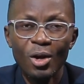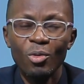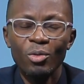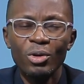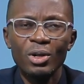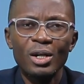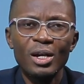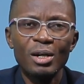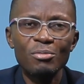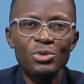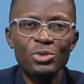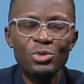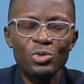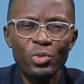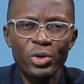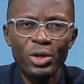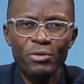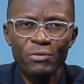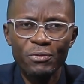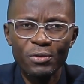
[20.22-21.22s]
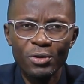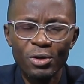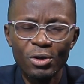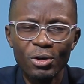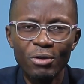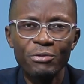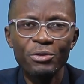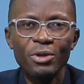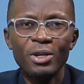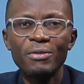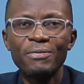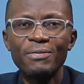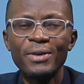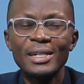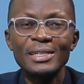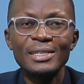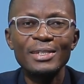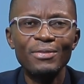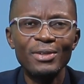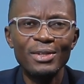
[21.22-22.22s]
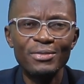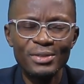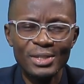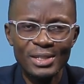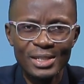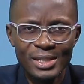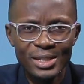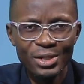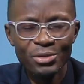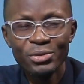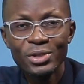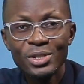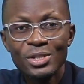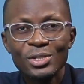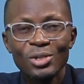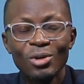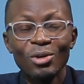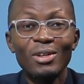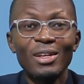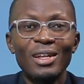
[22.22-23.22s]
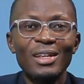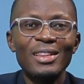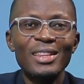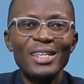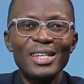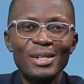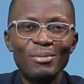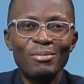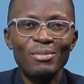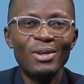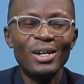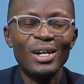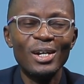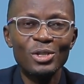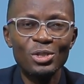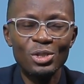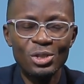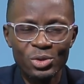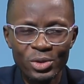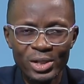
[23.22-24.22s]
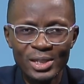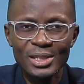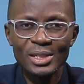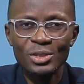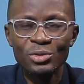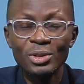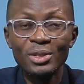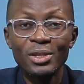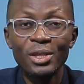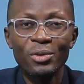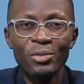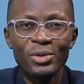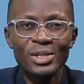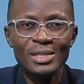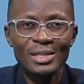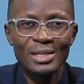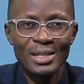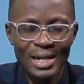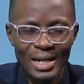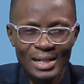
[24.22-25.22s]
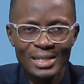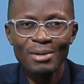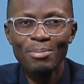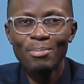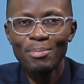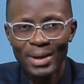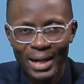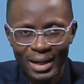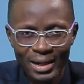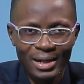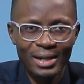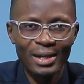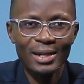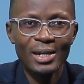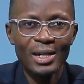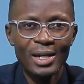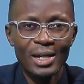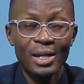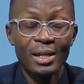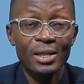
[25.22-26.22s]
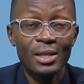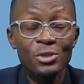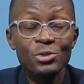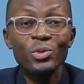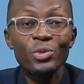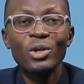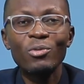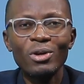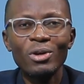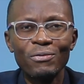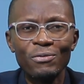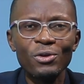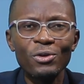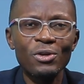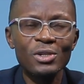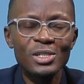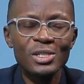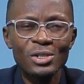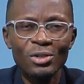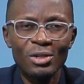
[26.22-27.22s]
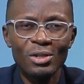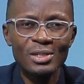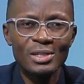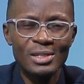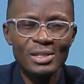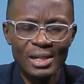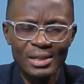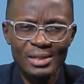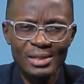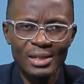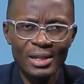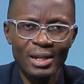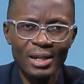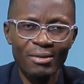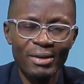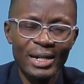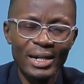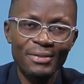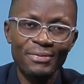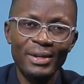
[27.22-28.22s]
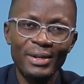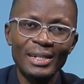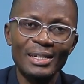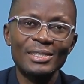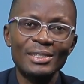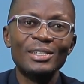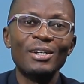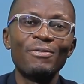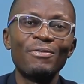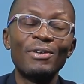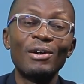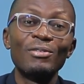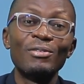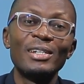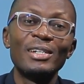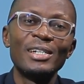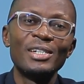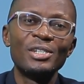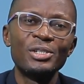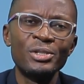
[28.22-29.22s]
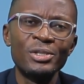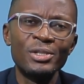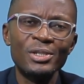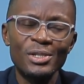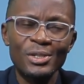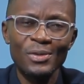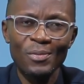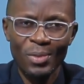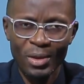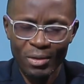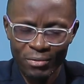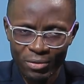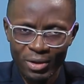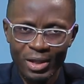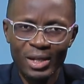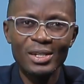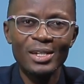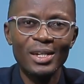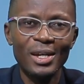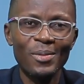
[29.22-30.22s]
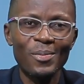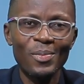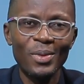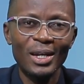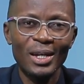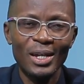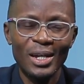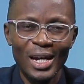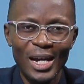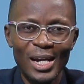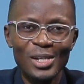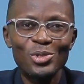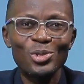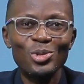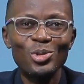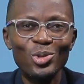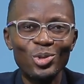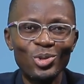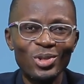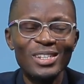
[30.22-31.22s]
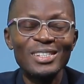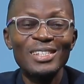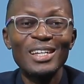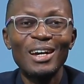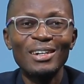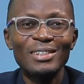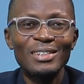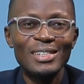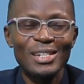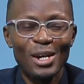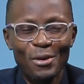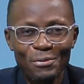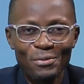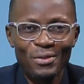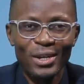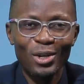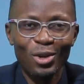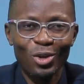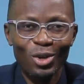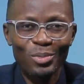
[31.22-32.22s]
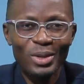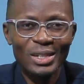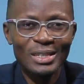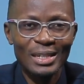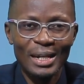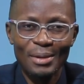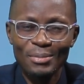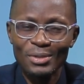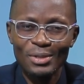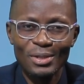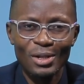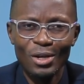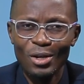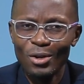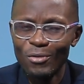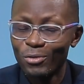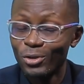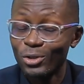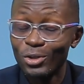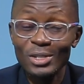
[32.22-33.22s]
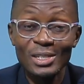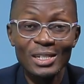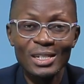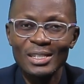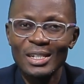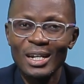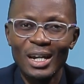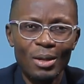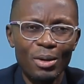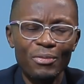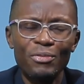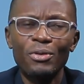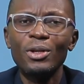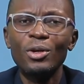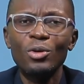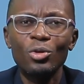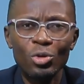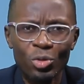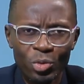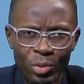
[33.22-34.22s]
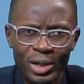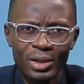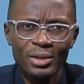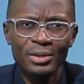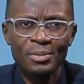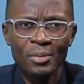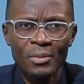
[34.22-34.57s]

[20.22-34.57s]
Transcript: Welcome to week four of your Effective Living series on the theme twenty twenty-three Startup Pack. This week we're focusing on setting the right financial foundations for the year. As you know, these are tough economic times for not just Ghana, but for the whole world.